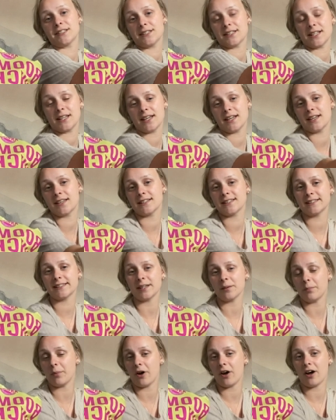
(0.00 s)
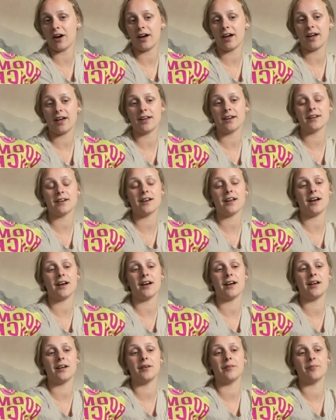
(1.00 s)
to sip on.
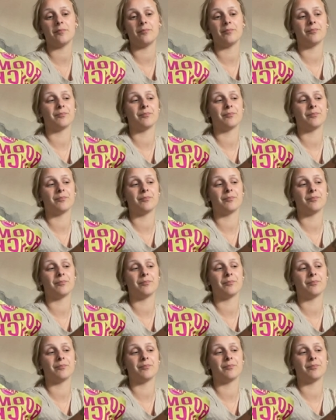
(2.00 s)
Um,